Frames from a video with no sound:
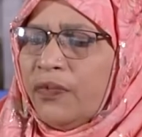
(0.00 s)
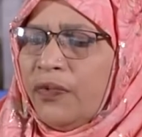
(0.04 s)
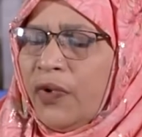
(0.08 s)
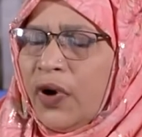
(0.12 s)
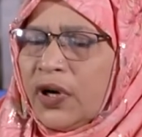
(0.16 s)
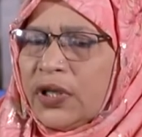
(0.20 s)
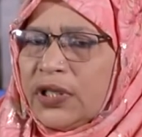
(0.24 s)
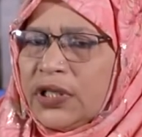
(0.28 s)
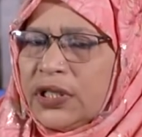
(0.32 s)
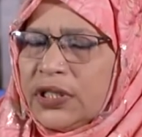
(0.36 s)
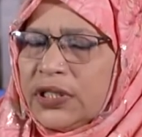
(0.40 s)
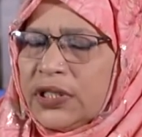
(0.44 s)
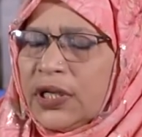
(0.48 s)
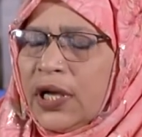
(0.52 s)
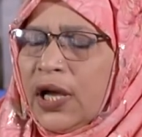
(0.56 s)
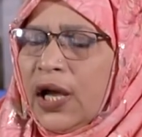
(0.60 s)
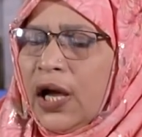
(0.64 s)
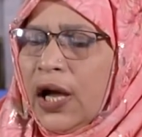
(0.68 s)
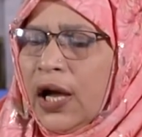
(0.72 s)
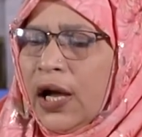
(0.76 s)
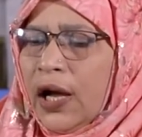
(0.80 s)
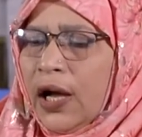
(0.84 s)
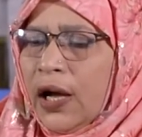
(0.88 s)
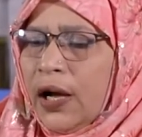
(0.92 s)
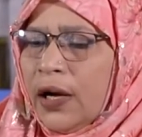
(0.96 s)
for this
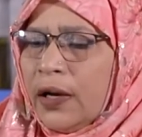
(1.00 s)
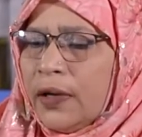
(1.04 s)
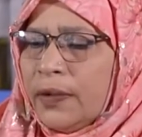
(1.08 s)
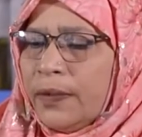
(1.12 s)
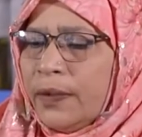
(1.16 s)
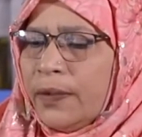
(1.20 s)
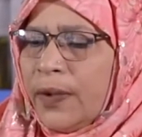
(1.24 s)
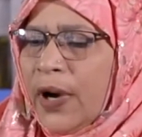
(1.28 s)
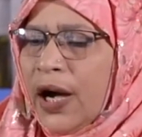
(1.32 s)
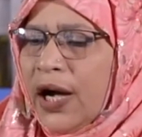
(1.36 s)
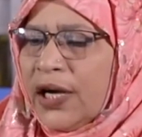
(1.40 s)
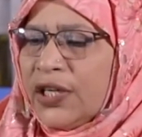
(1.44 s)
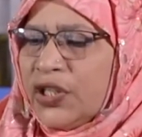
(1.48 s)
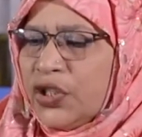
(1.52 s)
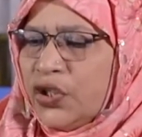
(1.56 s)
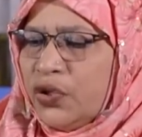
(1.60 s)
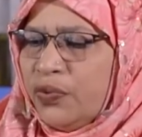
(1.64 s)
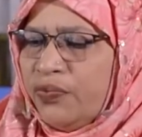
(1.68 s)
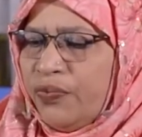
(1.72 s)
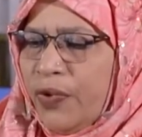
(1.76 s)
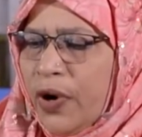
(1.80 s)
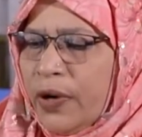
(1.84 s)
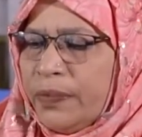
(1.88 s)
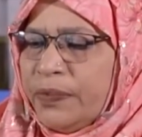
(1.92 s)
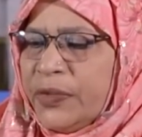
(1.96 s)
heart
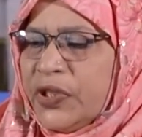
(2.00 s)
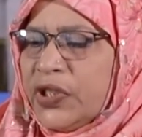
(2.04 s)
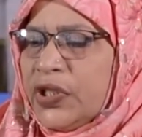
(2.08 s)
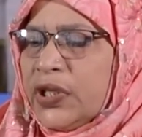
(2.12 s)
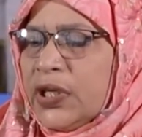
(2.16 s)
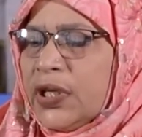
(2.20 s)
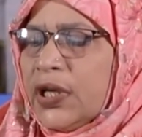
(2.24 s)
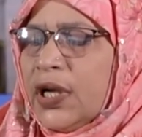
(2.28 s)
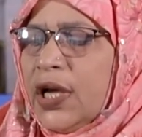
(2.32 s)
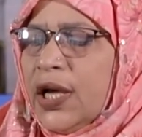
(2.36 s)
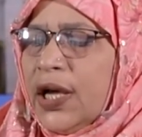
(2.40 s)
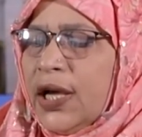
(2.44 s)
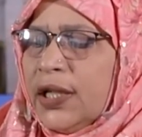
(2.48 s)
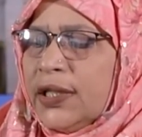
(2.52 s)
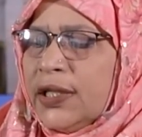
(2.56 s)
tube formation?